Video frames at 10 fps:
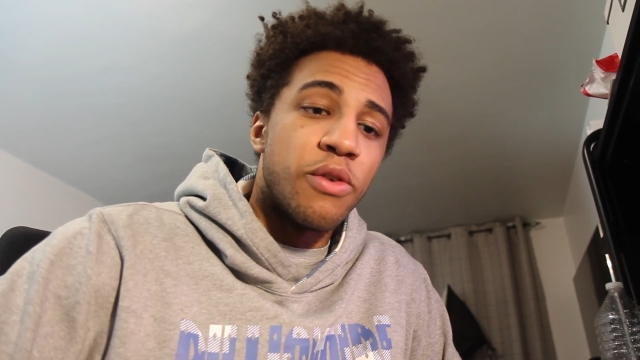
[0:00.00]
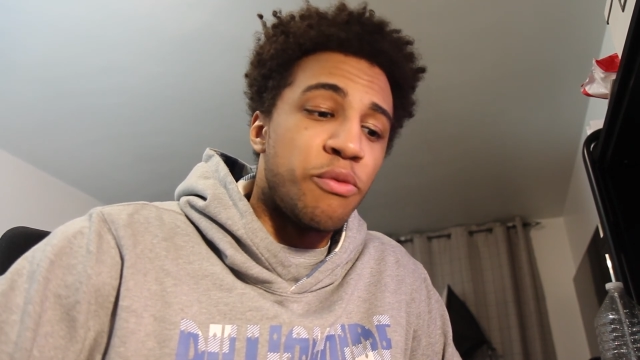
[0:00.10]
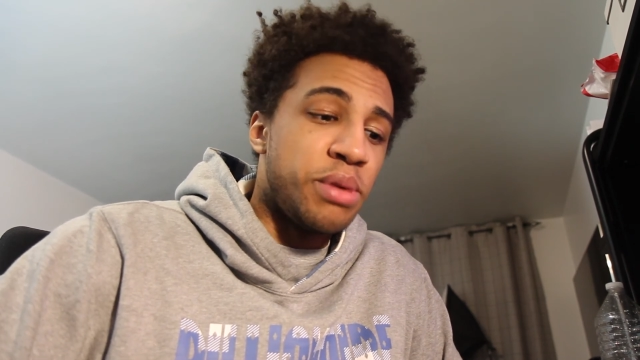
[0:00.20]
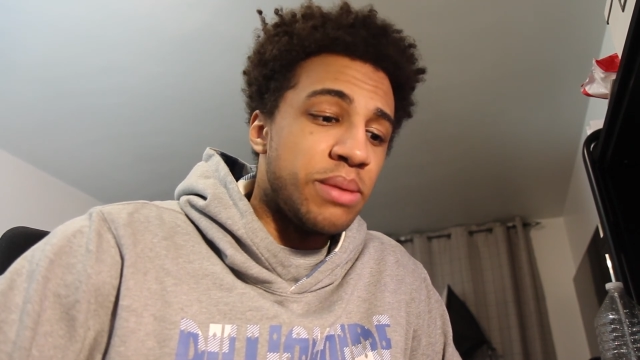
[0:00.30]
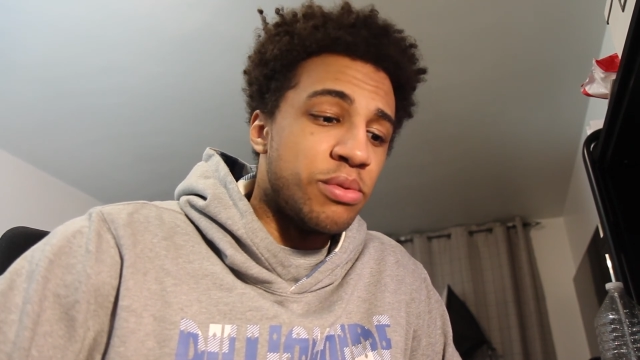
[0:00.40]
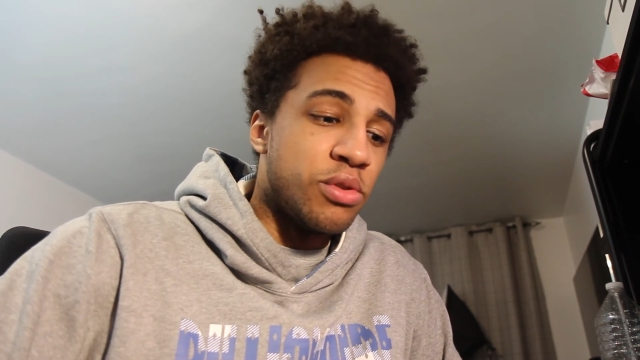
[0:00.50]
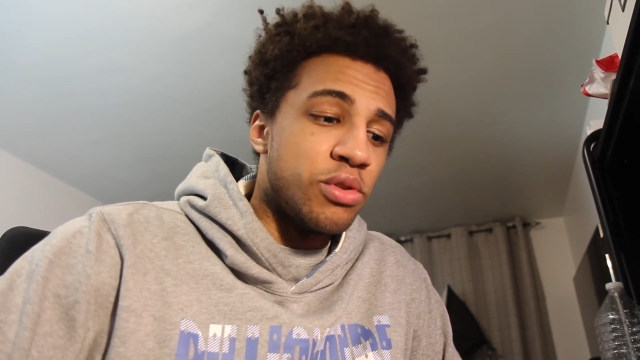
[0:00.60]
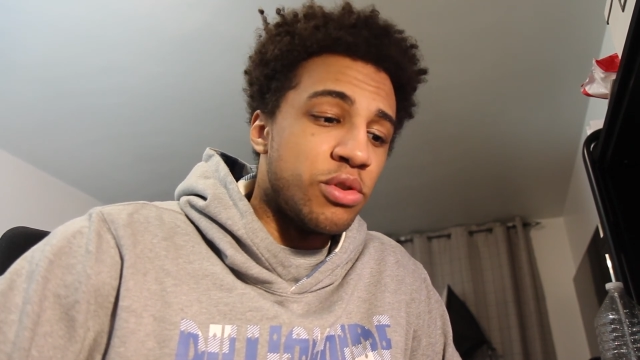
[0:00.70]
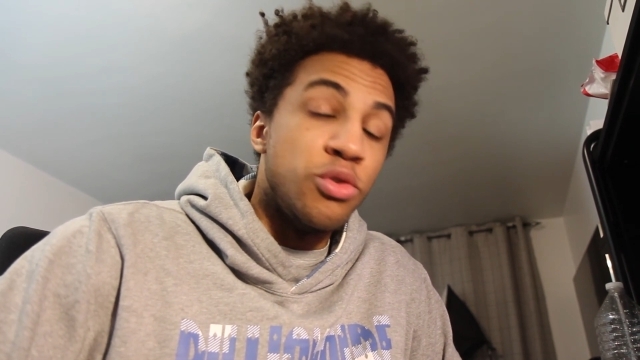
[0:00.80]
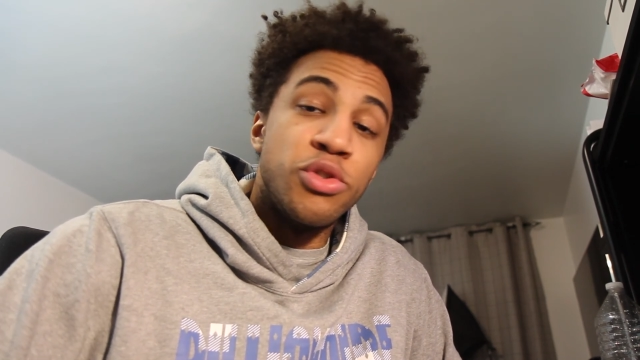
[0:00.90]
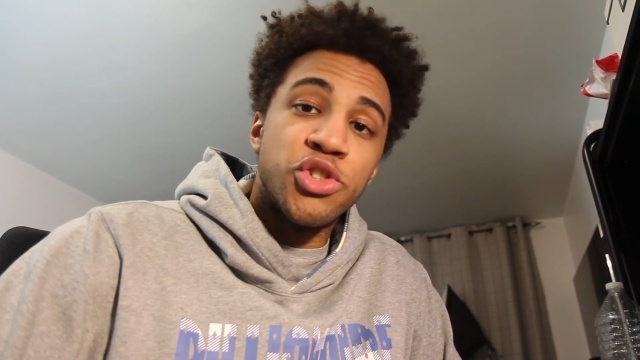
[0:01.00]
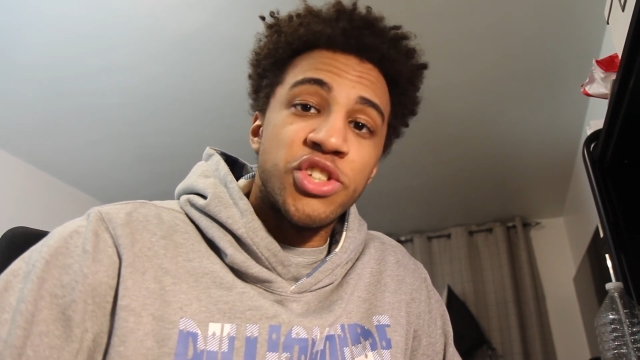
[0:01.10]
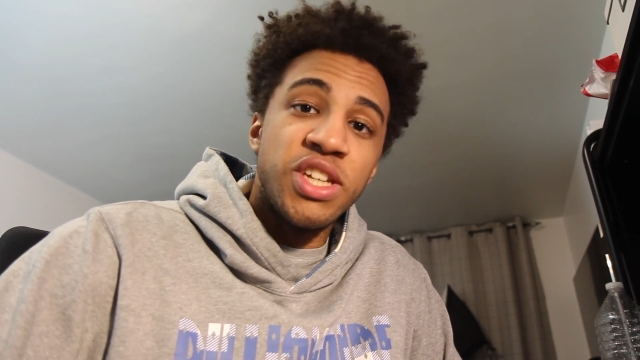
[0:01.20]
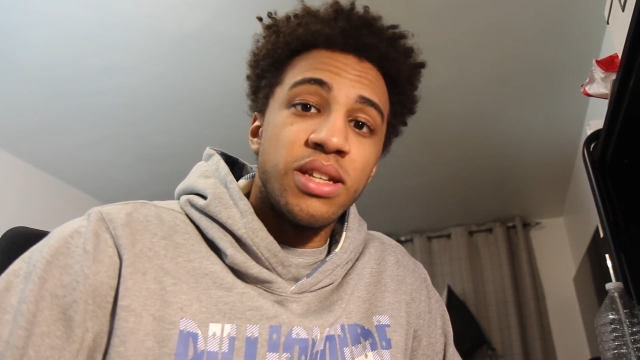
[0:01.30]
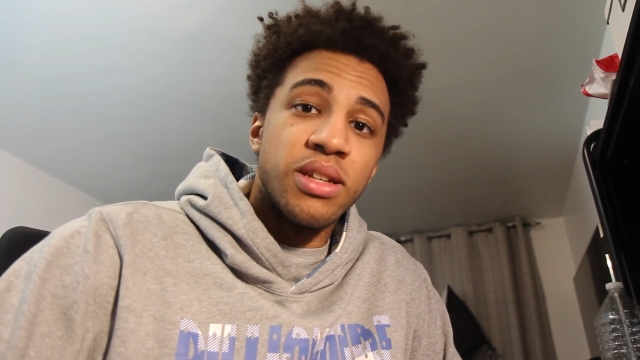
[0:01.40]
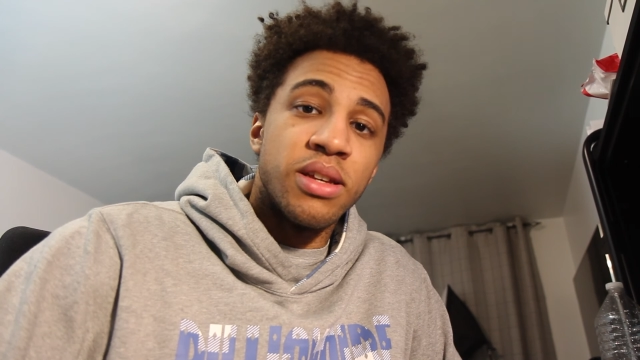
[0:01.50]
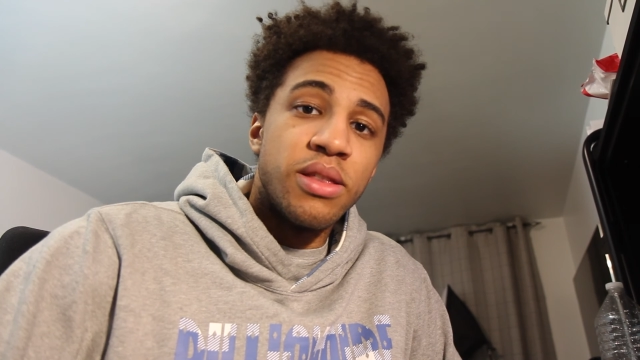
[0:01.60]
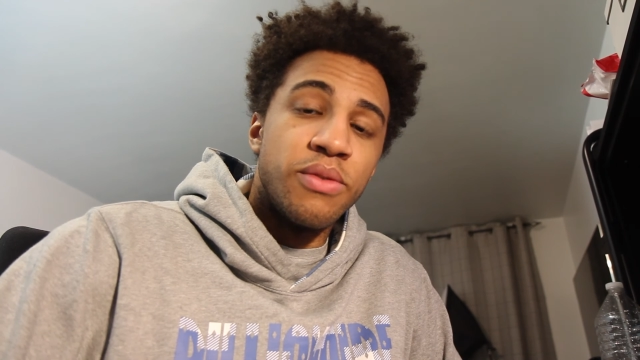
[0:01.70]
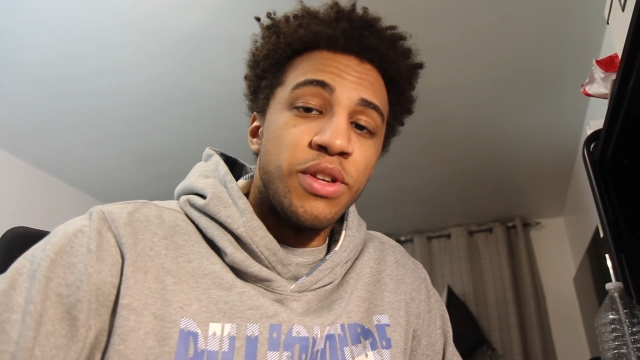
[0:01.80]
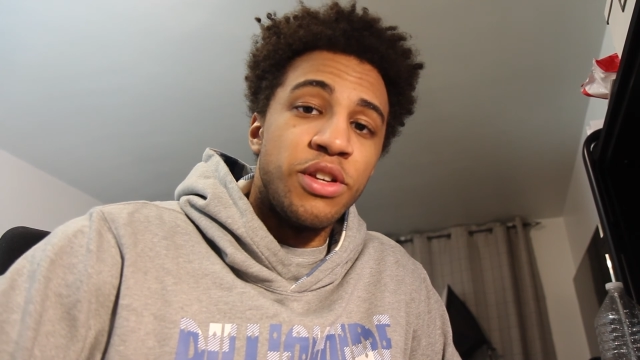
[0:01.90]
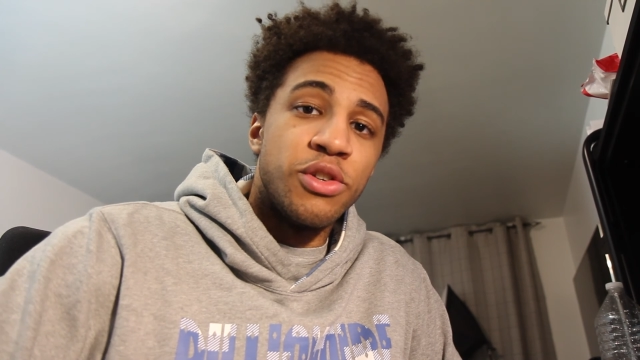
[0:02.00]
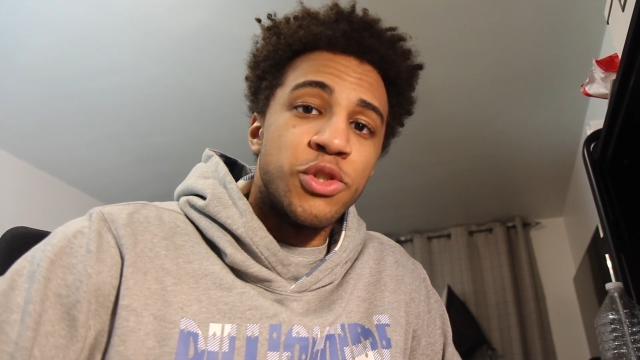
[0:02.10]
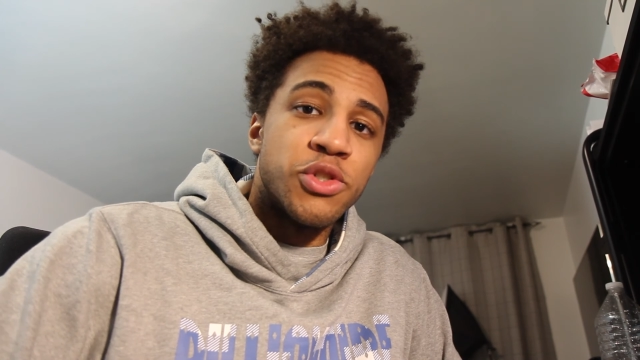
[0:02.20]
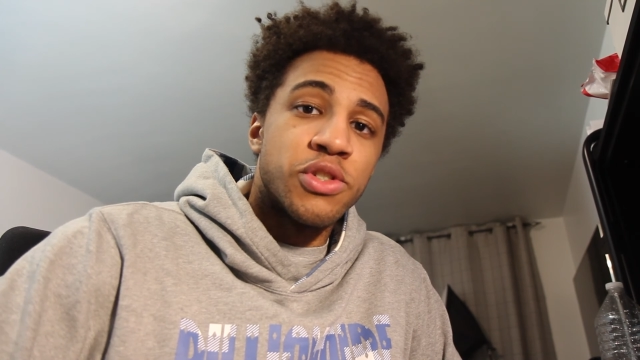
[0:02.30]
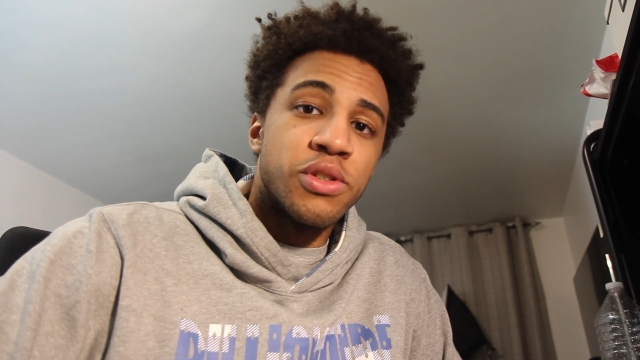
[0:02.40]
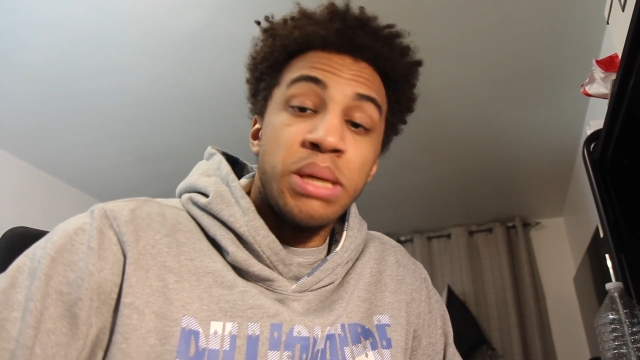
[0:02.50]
of people who'd seen the videos.